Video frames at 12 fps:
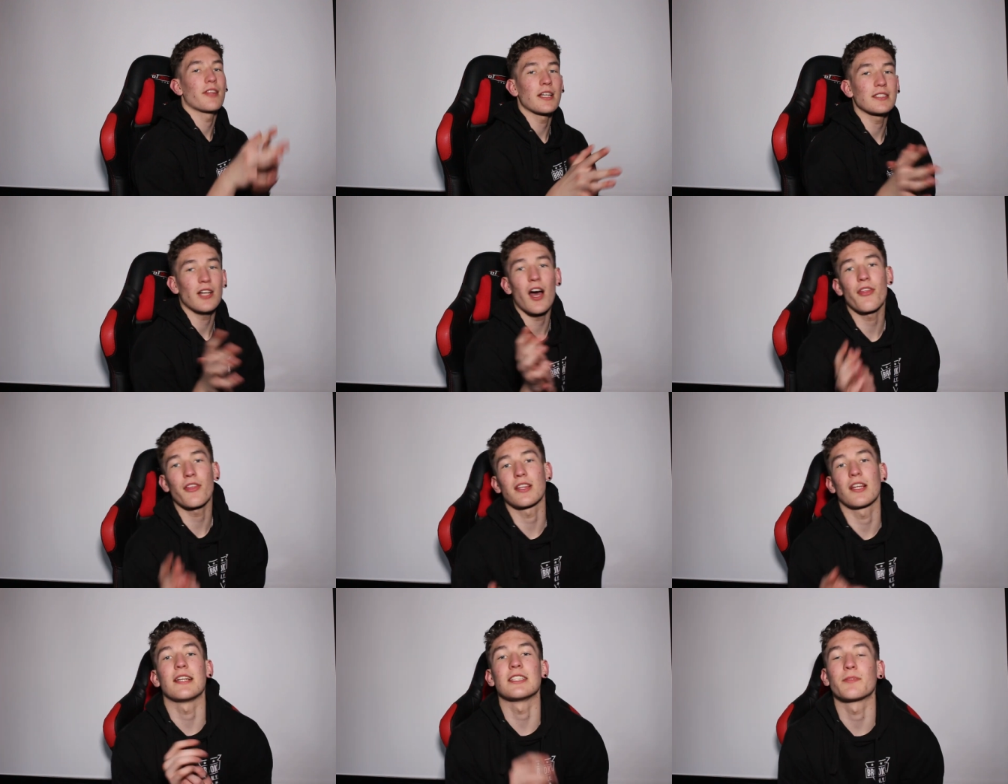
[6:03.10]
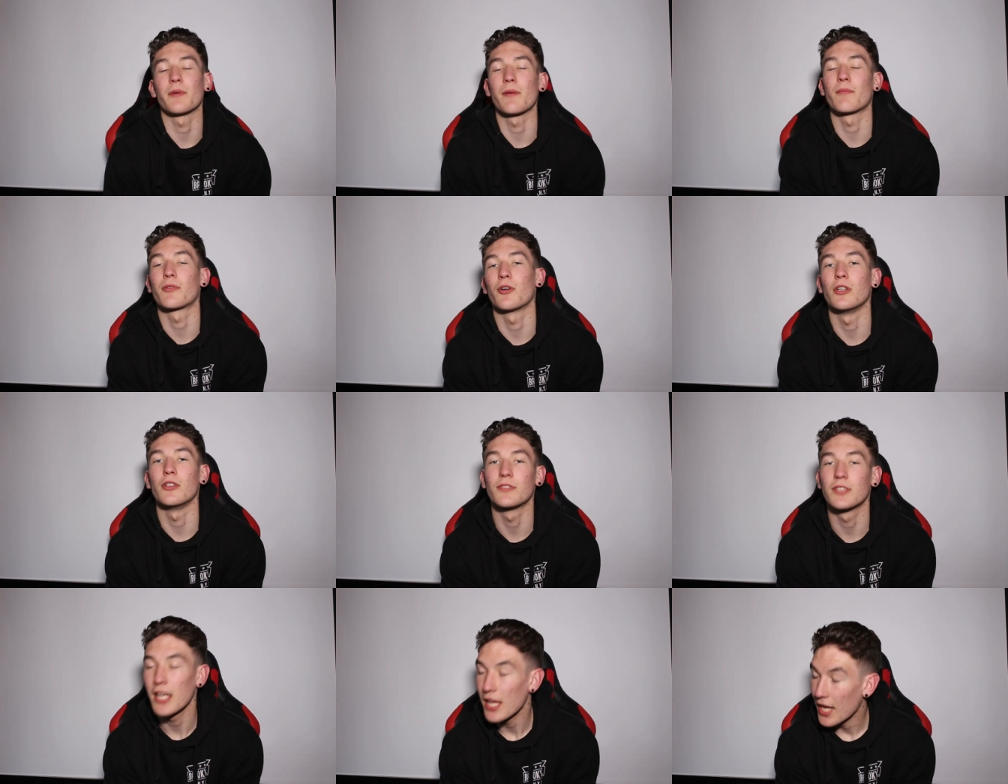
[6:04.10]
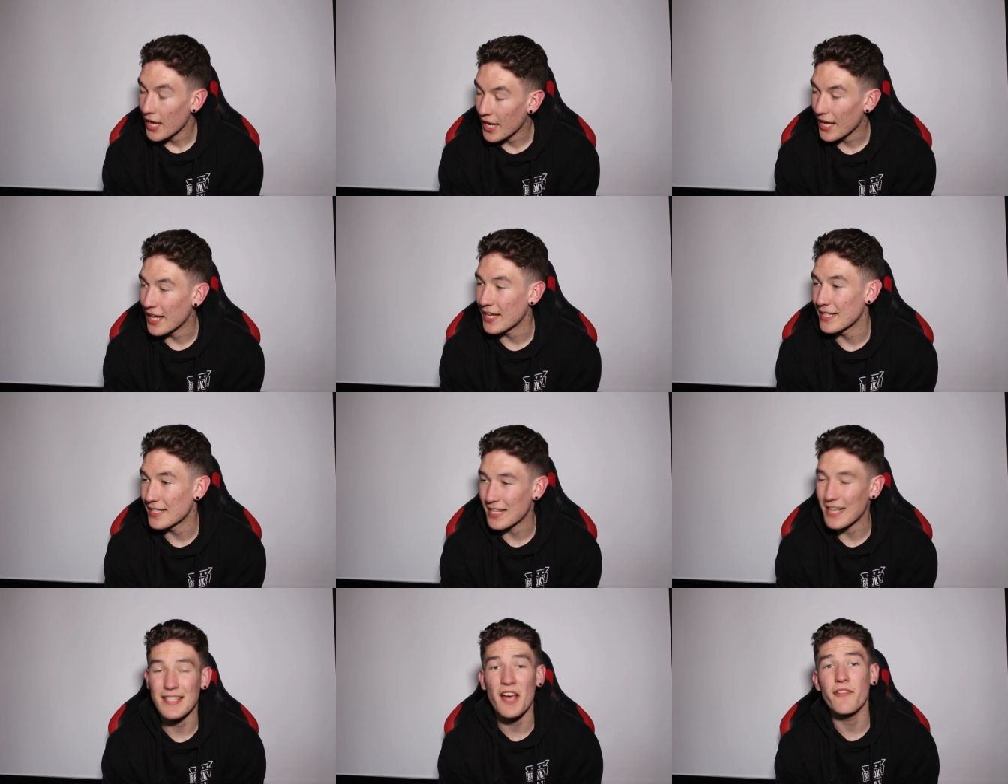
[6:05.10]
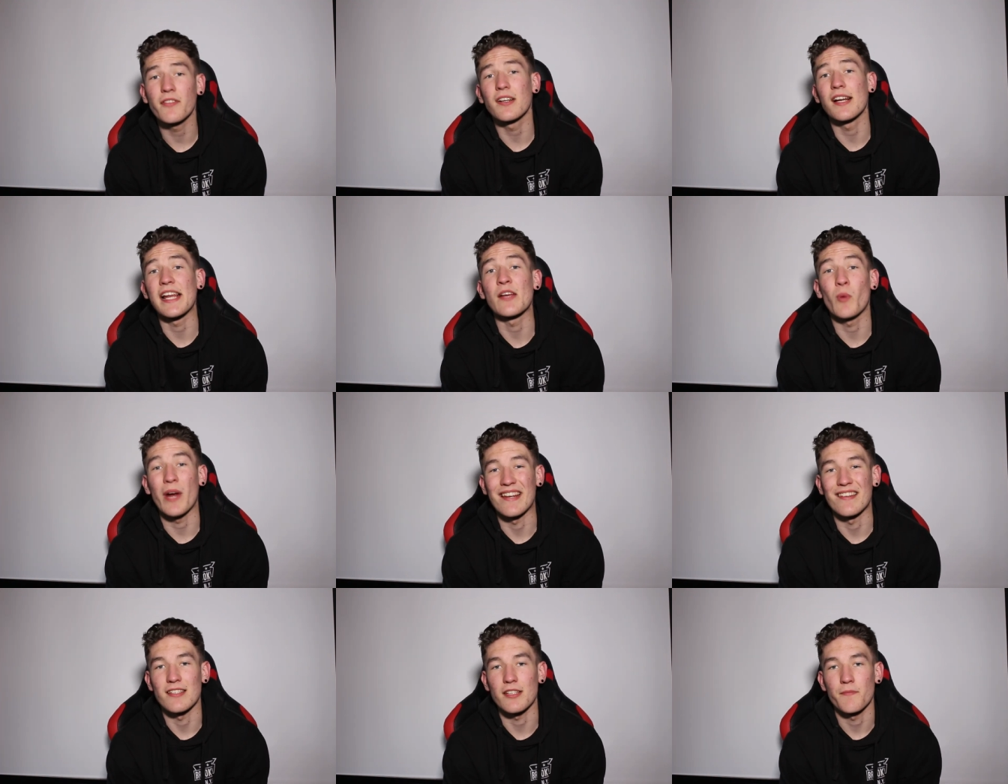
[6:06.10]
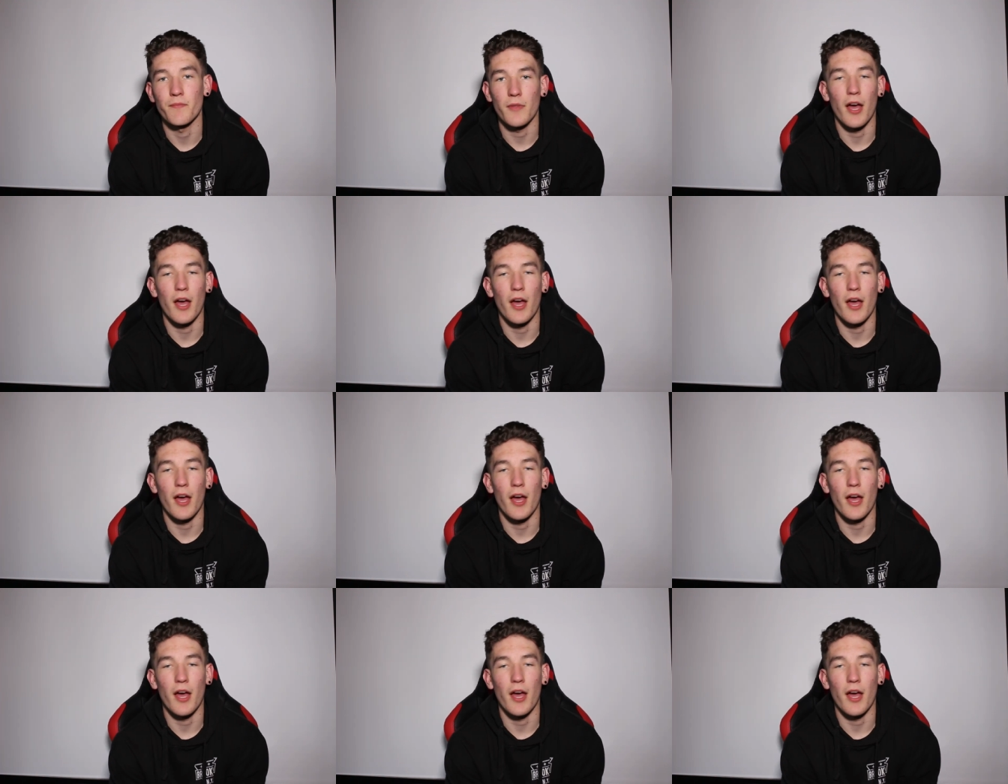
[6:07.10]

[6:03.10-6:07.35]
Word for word: things that I think that need to be improved is definitely wind.